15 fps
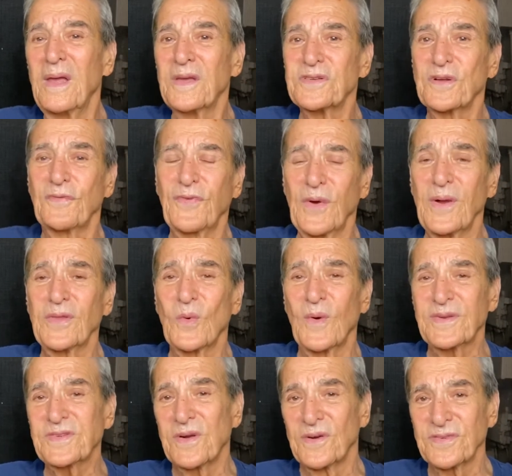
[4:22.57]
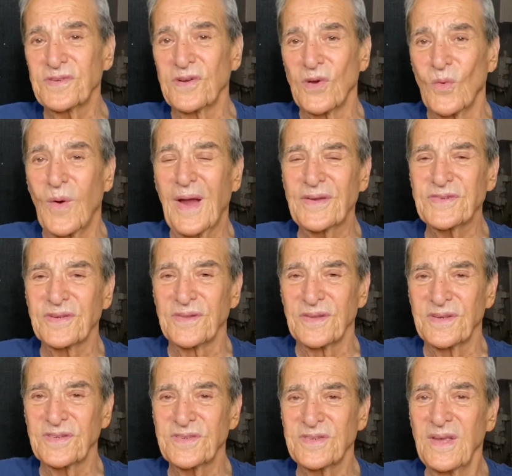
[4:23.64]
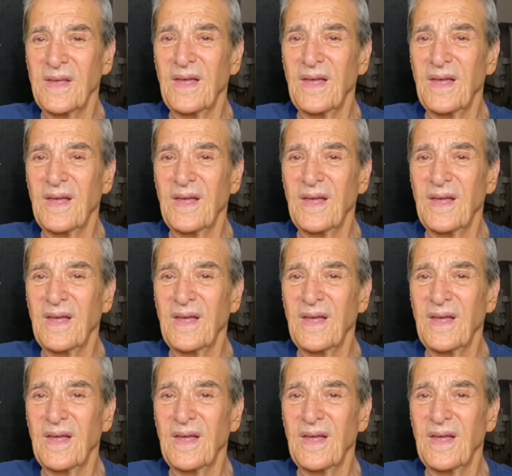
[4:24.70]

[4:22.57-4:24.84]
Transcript: So if you're on the West Coast and you're watching this,